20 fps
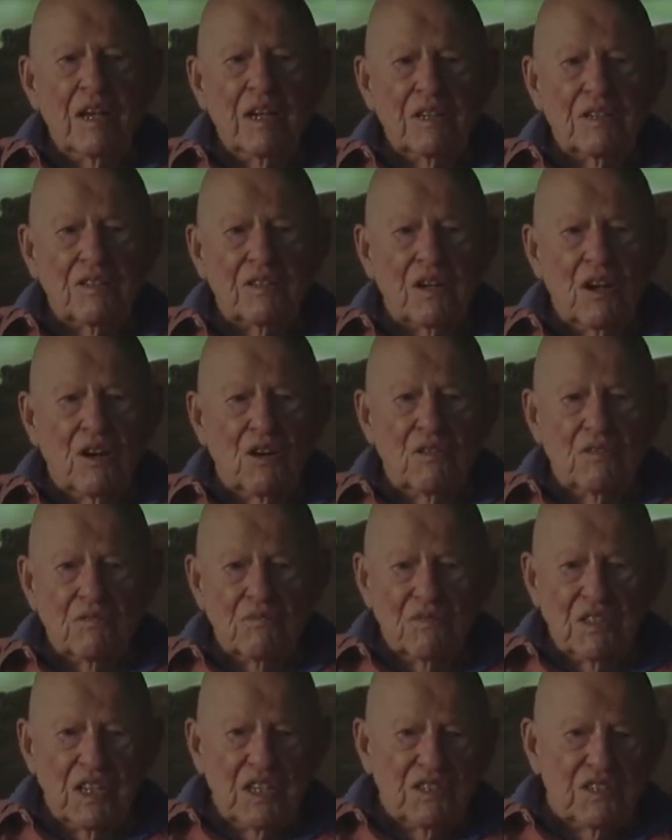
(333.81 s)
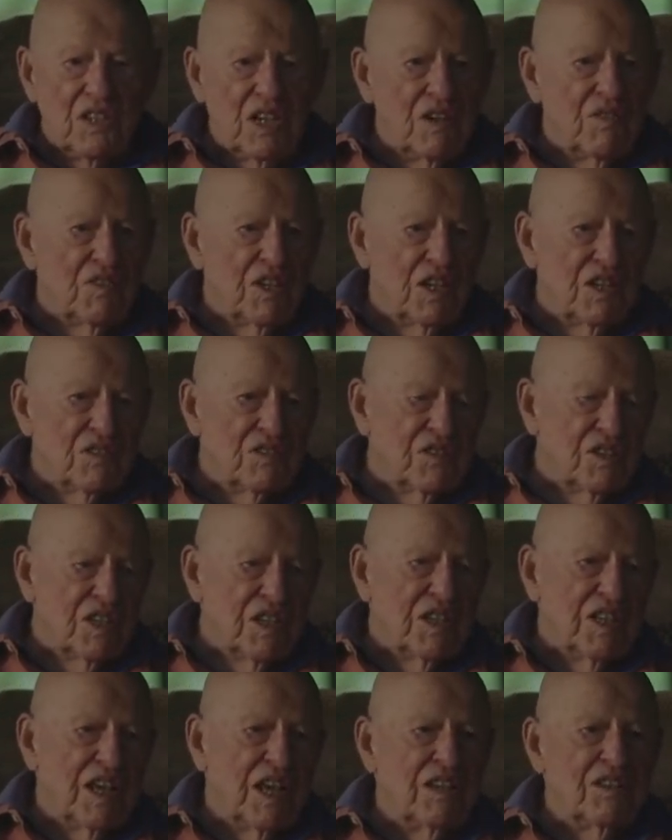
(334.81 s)
And so these evenings
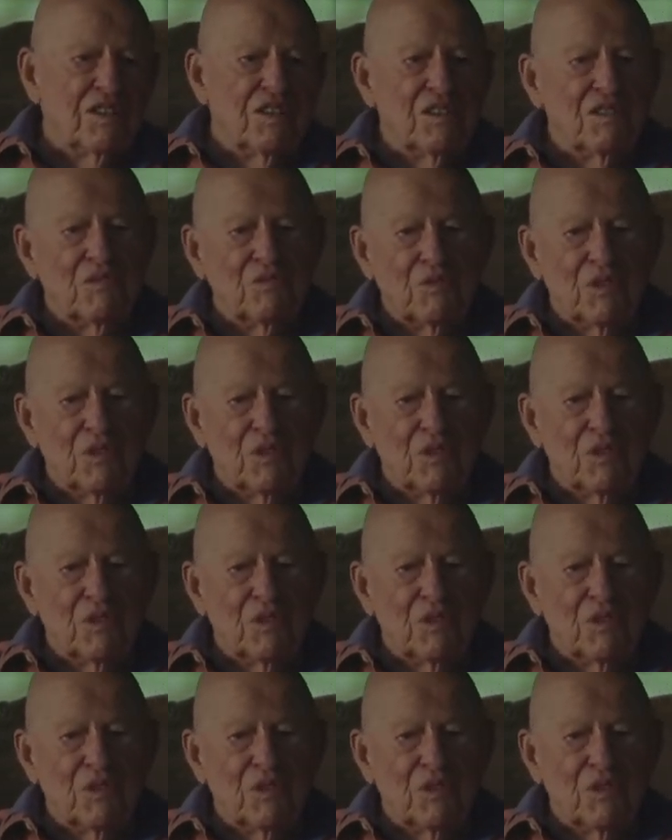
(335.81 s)
together,